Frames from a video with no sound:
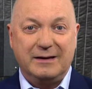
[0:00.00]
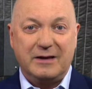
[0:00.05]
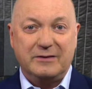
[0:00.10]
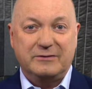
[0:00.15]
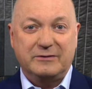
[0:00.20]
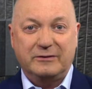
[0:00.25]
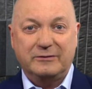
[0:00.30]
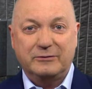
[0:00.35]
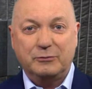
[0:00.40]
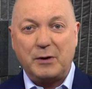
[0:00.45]

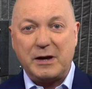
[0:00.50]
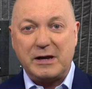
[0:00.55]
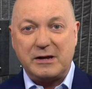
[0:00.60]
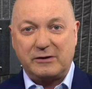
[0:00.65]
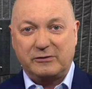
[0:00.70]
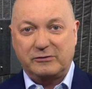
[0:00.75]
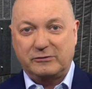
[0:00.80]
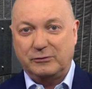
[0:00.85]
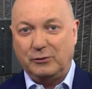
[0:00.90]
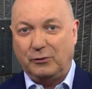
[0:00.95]
It's a
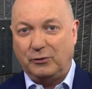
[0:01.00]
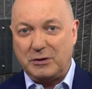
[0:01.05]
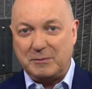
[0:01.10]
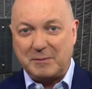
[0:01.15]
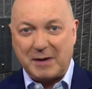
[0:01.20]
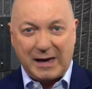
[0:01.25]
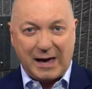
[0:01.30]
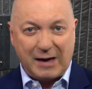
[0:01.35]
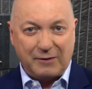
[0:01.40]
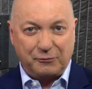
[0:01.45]
Swedish store. You
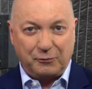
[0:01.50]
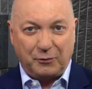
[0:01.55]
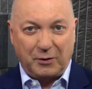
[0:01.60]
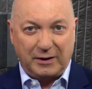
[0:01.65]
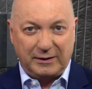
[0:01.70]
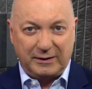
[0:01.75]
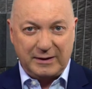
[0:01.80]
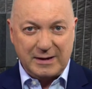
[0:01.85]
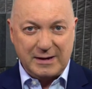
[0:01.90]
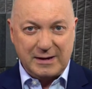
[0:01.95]
may have
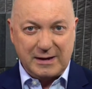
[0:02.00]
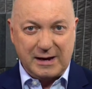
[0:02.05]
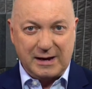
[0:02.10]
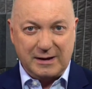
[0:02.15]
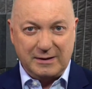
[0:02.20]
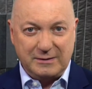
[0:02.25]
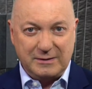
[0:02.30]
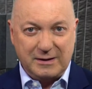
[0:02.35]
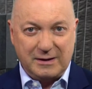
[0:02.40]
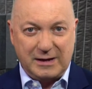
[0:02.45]
one
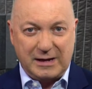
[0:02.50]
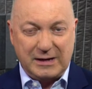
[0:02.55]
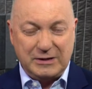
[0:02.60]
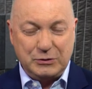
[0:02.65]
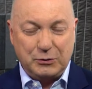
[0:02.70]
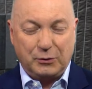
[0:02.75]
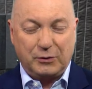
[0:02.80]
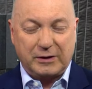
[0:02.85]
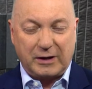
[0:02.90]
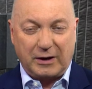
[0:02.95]
in, uh, in
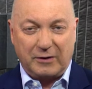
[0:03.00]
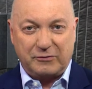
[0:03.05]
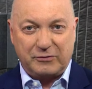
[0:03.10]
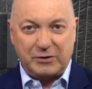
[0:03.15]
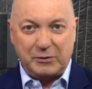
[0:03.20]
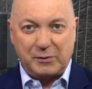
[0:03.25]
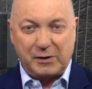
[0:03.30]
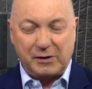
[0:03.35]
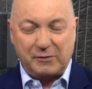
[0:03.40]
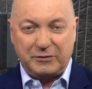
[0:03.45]
your country,
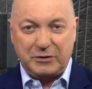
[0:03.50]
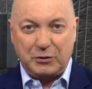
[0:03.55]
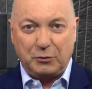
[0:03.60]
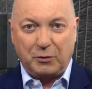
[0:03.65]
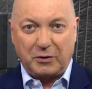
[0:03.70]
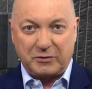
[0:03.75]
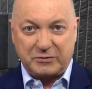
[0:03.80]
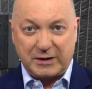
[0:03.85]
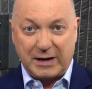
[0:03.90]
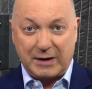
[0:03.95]
wherever you're
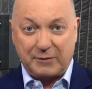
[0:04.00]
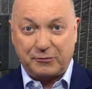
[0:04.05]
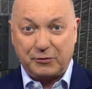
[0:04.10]
watching it